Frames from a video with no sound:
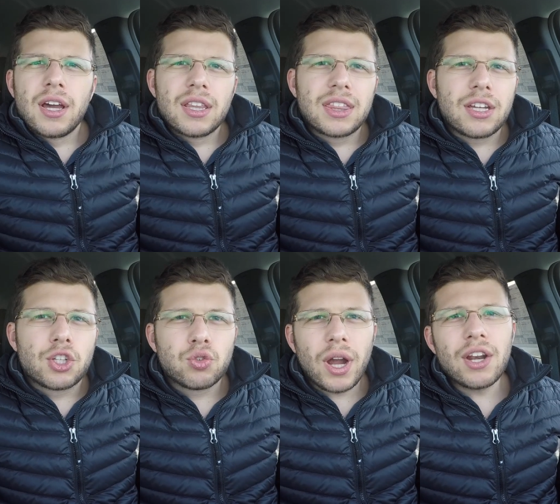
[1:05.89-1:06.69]
The
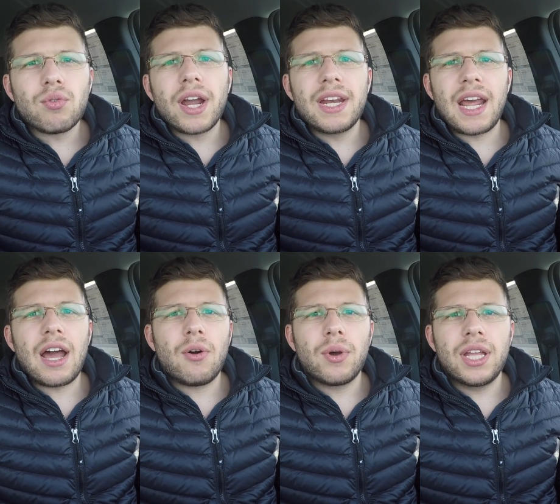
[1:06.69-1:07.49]
trend right
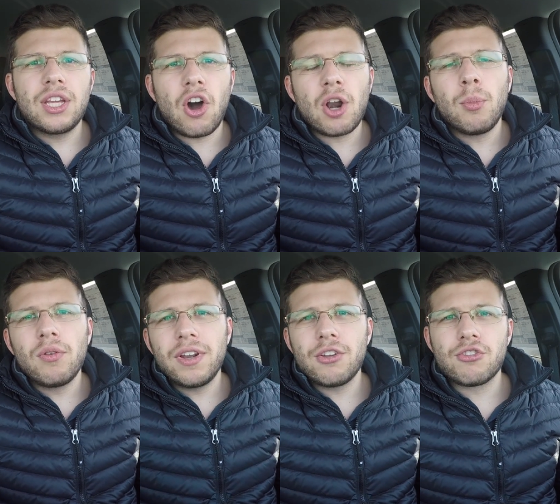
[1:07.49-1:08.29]
now in the automotive
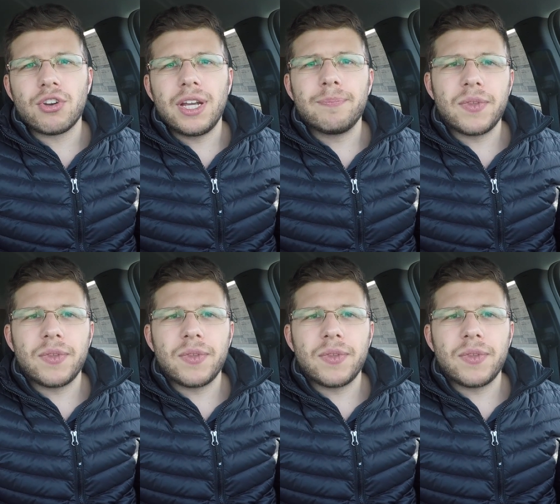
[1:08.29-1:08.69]
industry